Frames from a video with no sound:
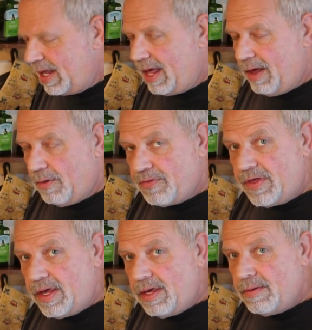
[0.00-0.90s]

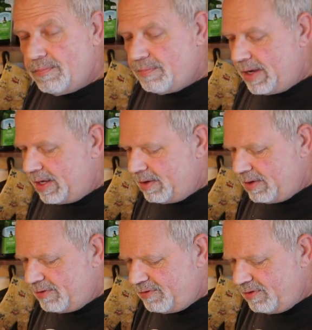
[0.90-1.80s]
healthy baked
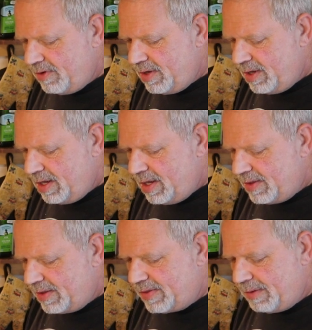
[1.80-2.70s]
goods
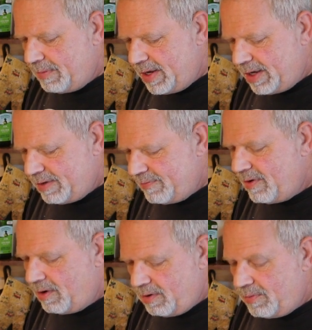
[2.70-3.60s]
that they make
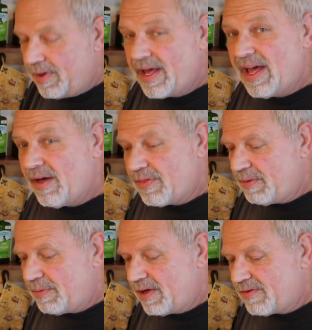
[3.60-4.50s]
aren't really
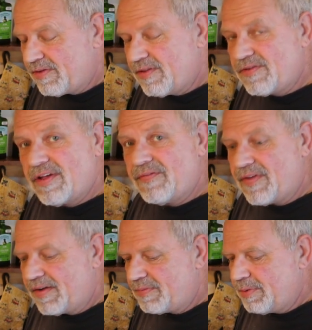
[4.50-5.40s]
healthy because of the stuff
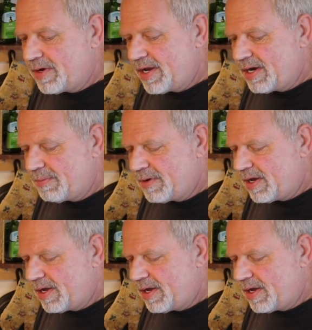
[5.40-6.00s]
they have to put in them